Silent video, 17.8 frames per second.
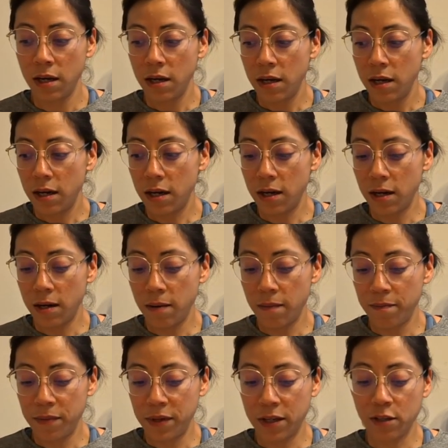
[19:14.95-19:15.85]

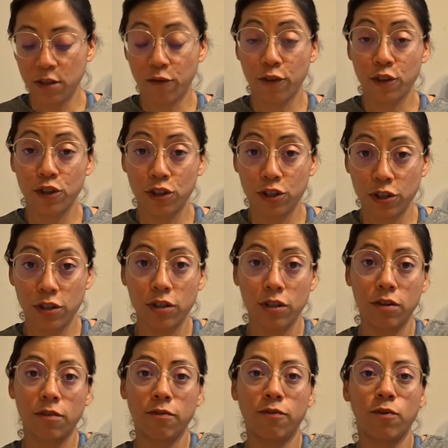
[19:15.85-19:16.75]
because for
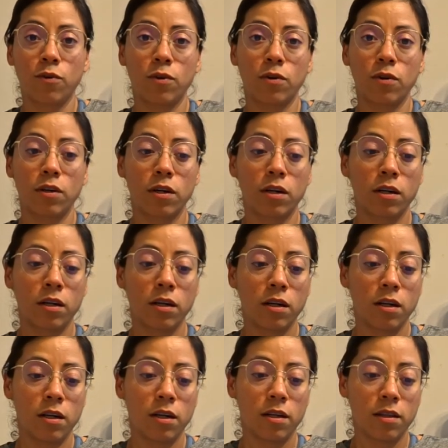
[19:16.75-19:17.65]
sure for
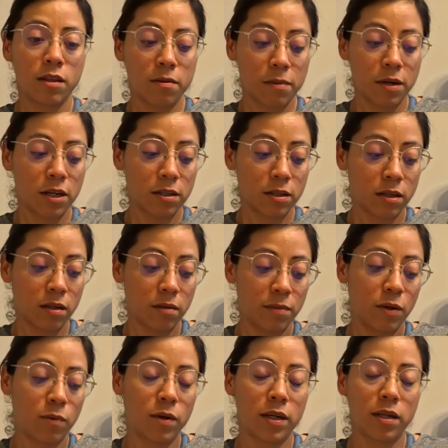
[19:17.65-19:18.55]
the marathon, I'll
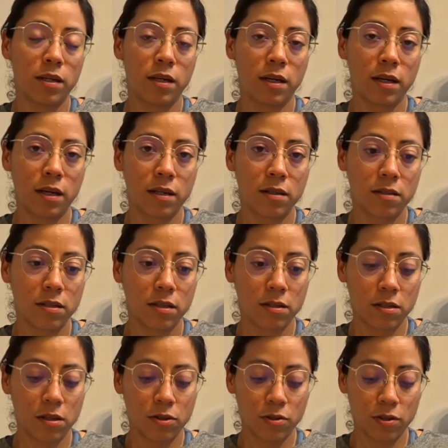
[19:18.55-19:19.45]
be wanting to get
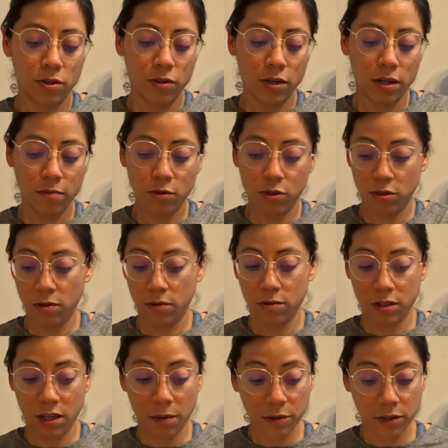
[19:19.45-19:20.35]
600 grams. So I
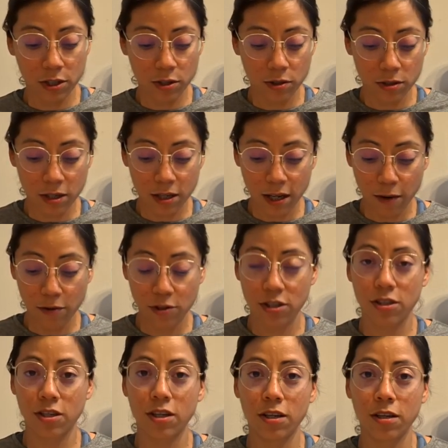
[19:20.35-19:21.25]
was able to do it today, which
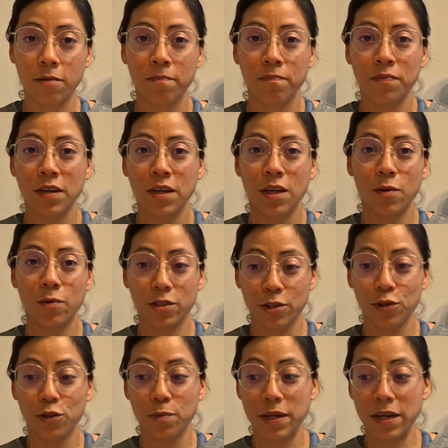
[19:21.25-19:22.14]
is good. It was a
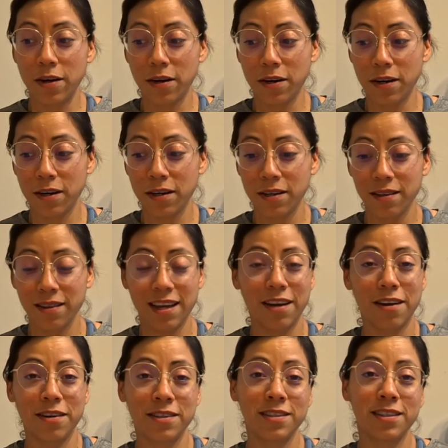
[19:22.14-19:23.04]
little bit hard.
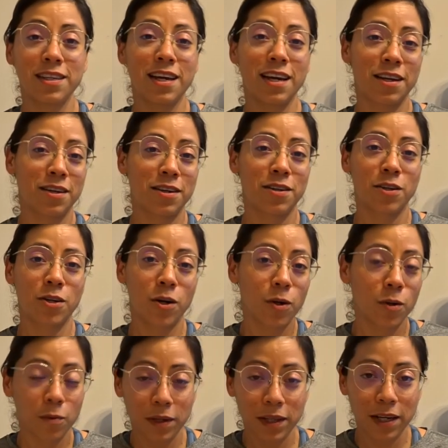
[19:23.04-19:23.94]
Like, honestly, I could
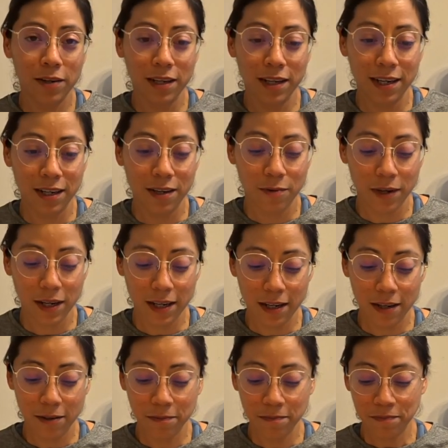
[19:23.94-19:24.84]
go without eating right
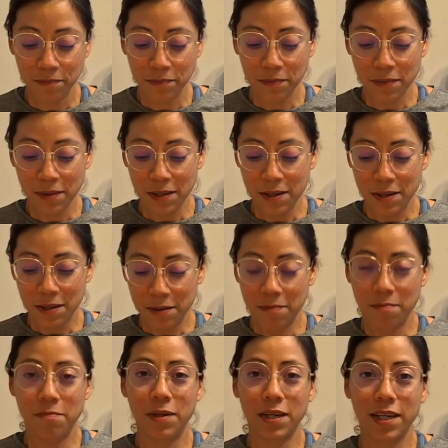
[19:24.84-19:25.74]
now,
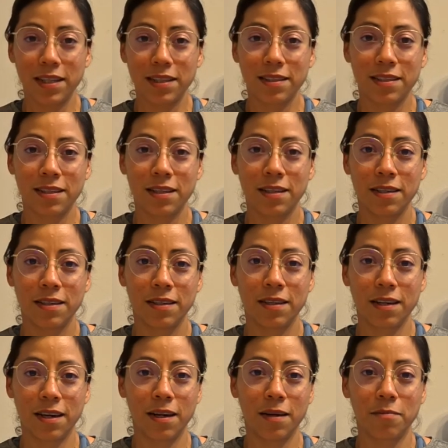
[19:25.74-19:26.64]
but
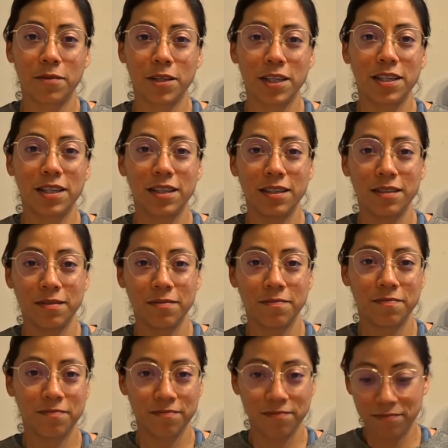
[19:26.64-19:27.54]
I'm gonna
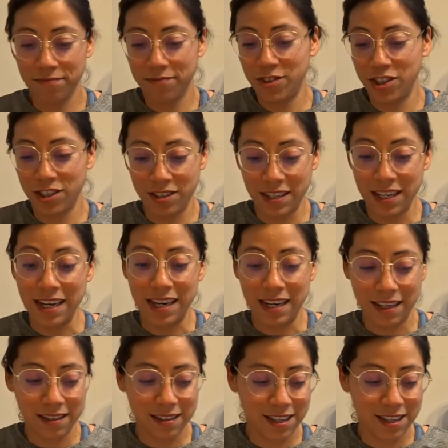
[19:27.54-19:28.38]
just eat it